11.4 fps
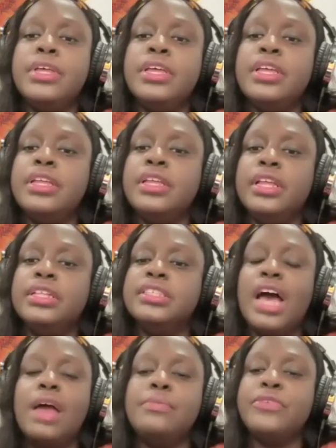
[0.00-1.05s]
In
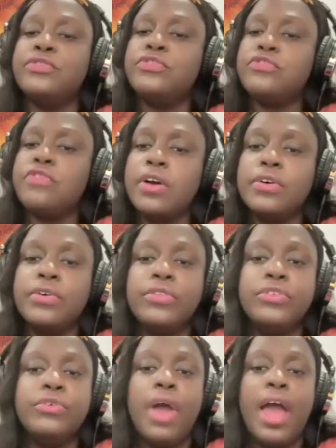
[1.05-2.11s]
times of struggle,
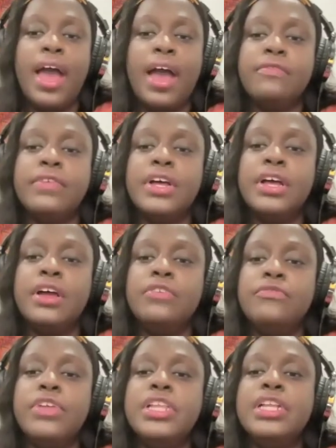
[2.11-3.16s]
you have
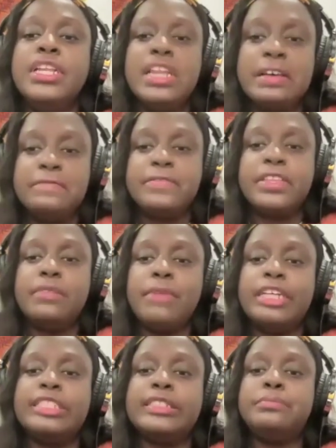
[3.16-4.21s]
really lifted
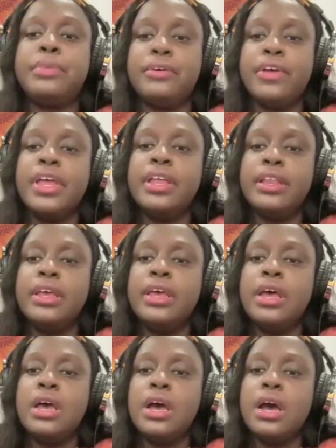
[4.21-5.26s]
my spirit.
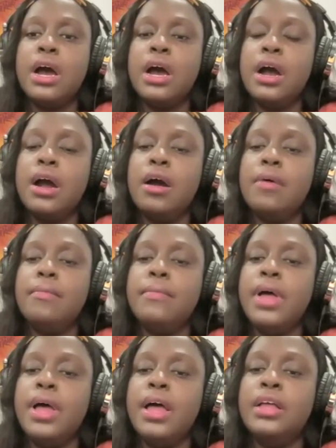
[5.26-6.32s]

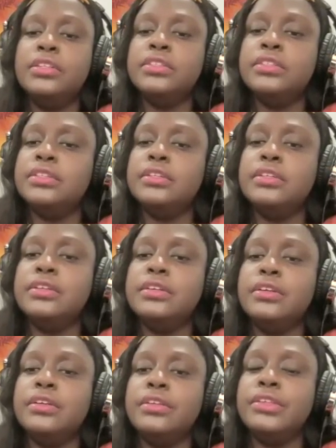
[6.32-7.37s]
And
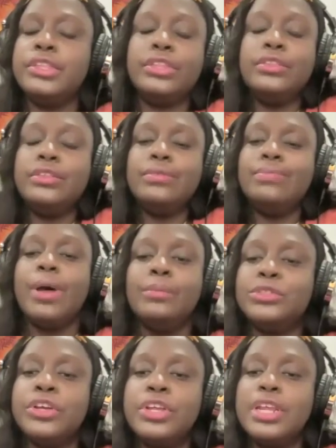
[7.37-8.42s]
I'm
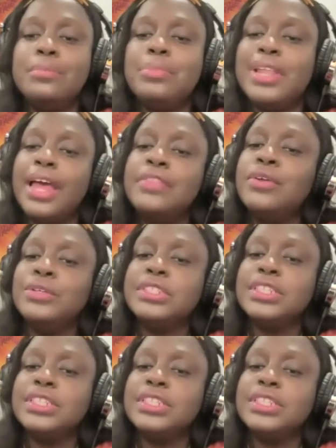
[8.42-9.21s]
sure you didn't plan those